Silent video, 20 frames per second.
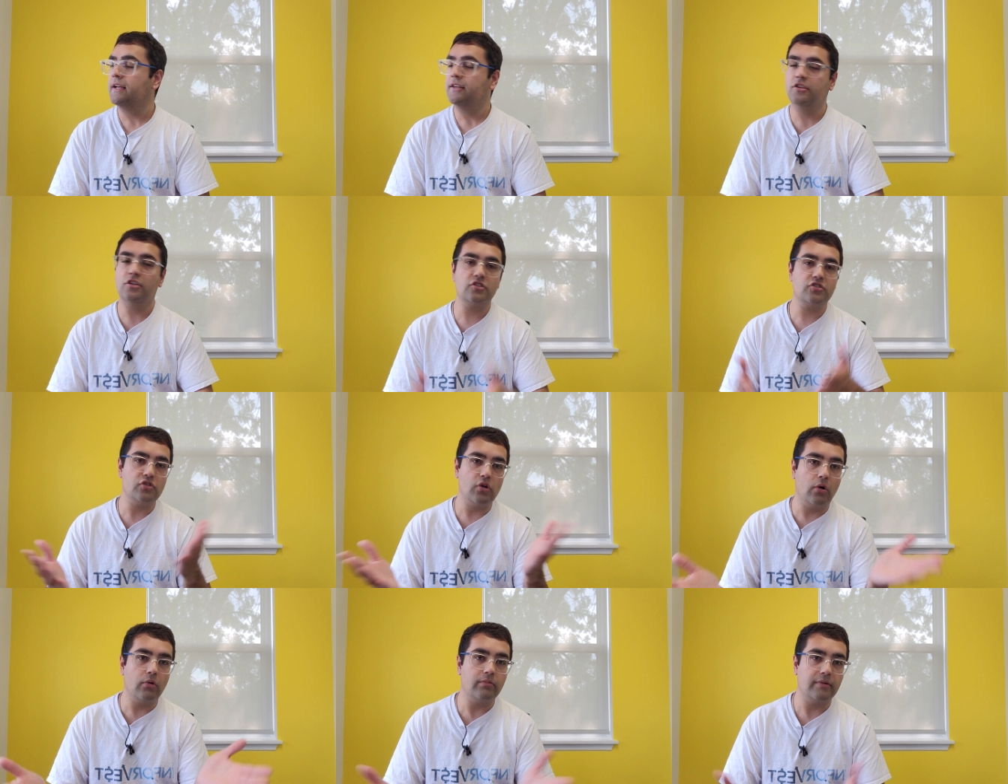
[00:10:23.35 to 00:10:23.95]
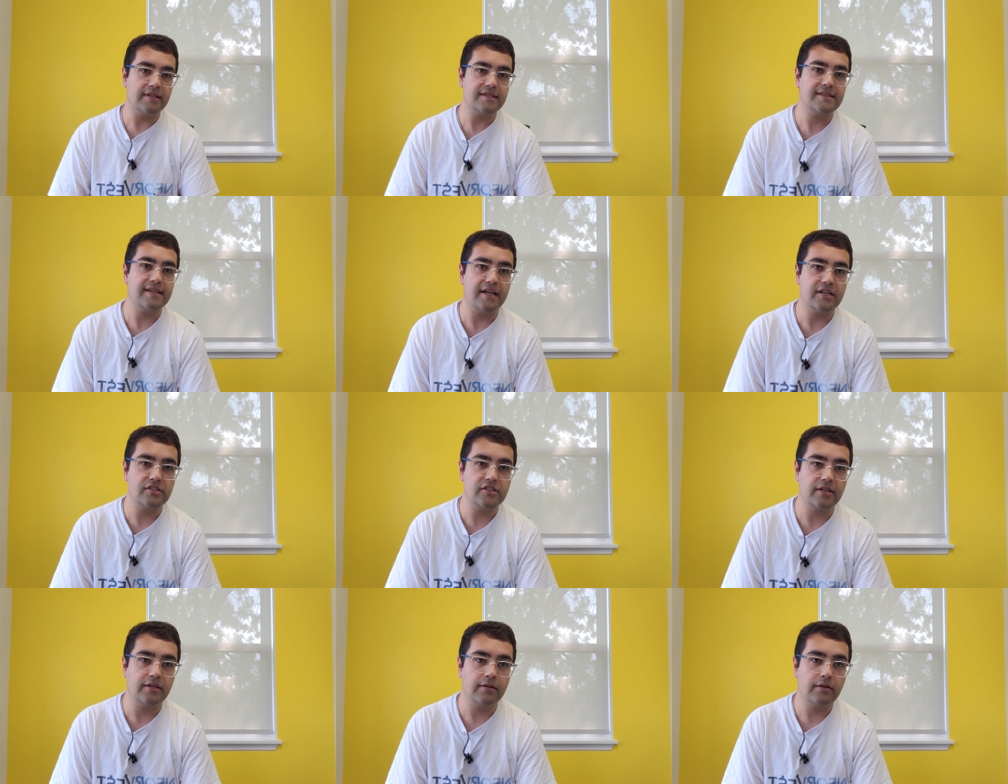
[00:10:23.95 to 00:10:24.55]
there's no
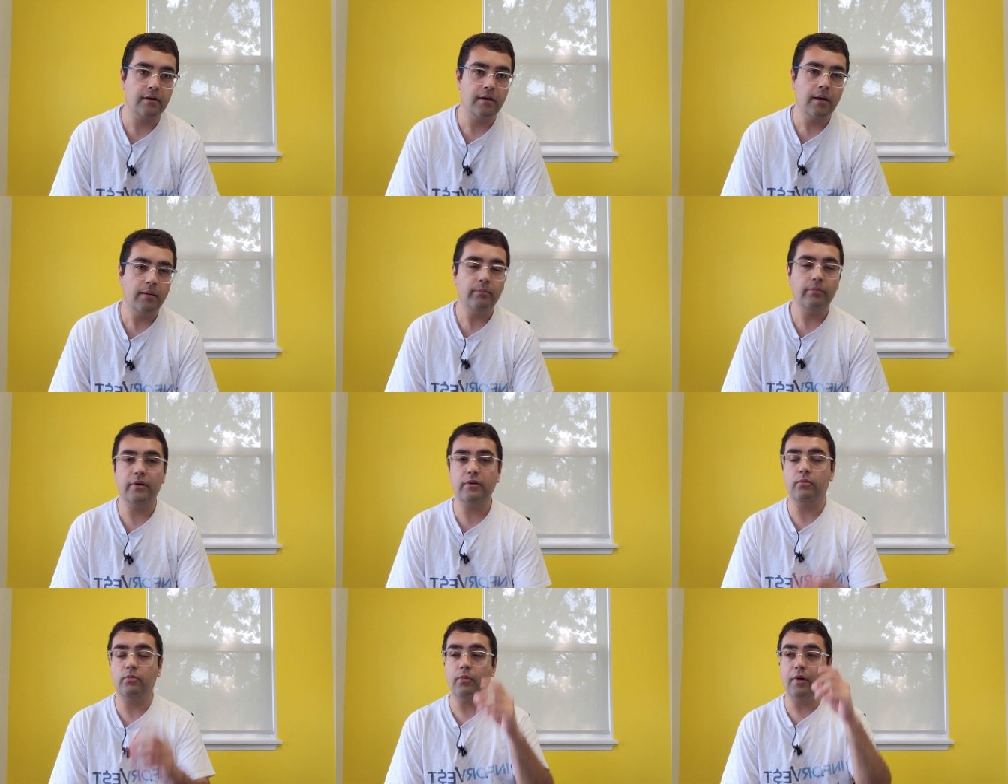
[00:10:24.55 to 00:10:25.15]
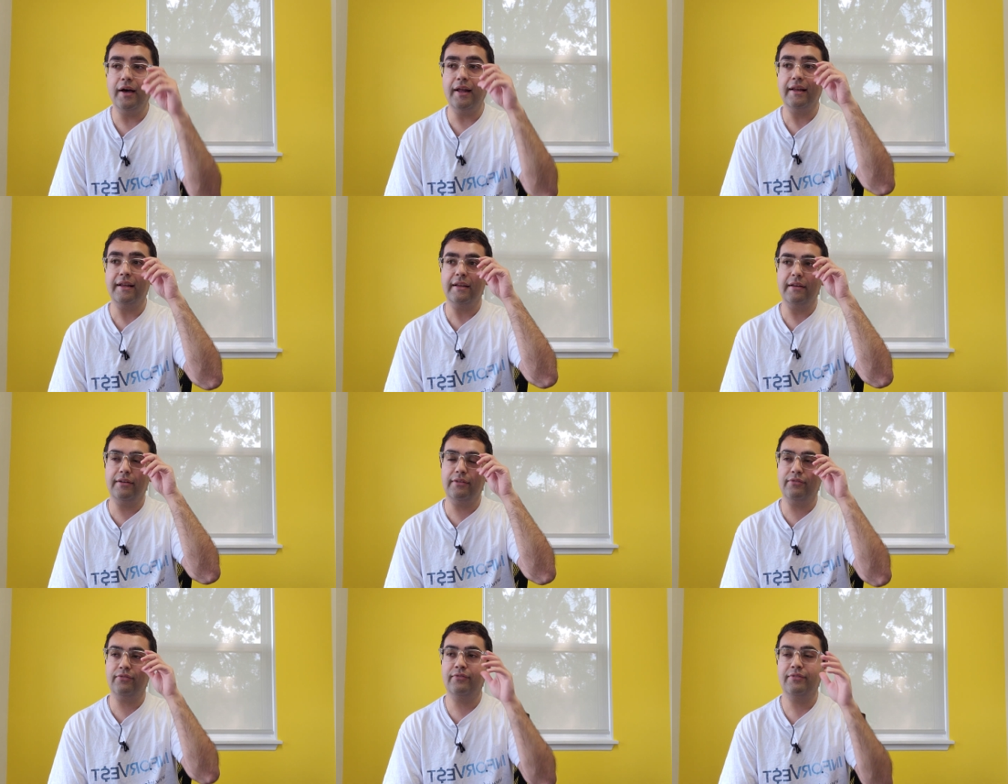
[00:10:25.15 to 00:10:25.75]
recession. But what
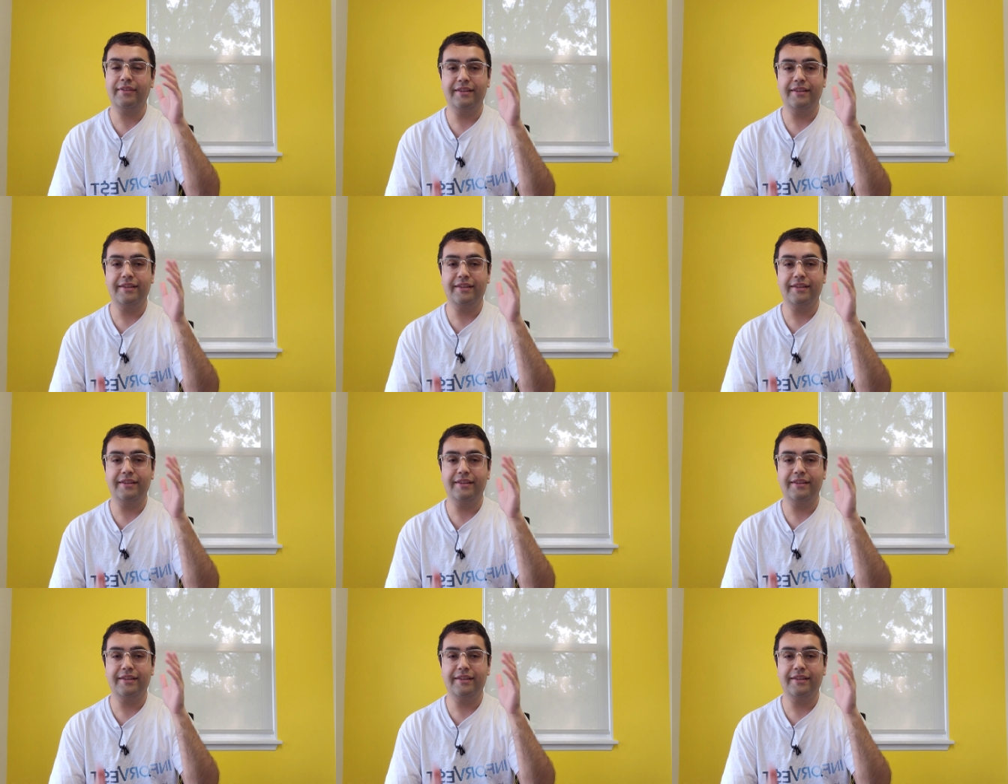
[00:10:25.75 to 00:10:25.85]
if